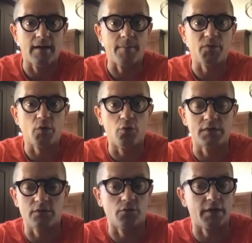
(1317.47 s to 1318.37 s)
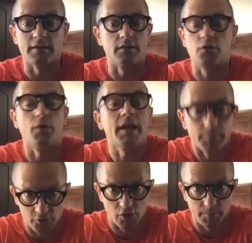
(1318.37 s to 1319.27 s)
who's doing an incredible
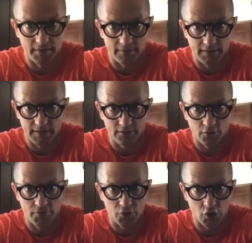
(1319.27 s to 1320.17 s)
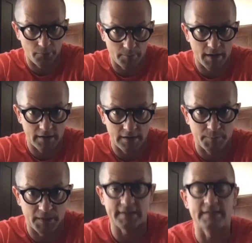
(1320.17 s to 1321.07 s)
job, I think, on the German market,
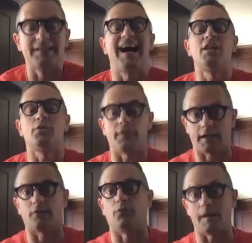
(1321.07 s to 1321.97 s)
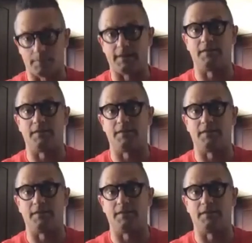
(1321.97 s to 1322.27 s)
but is kind of like a rebel as